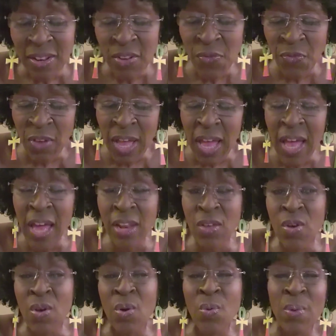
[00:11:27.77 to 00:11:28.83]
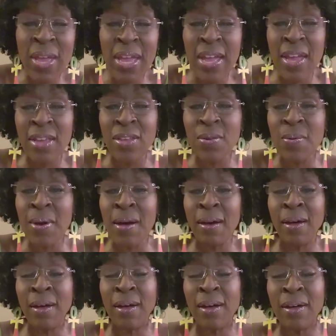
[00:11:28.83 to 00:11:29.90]
to follow where you
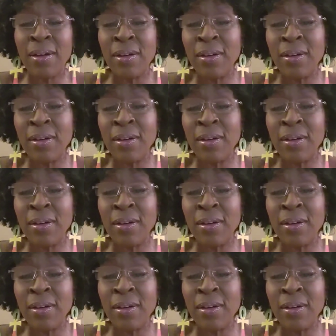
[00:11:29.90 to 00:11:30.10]
are.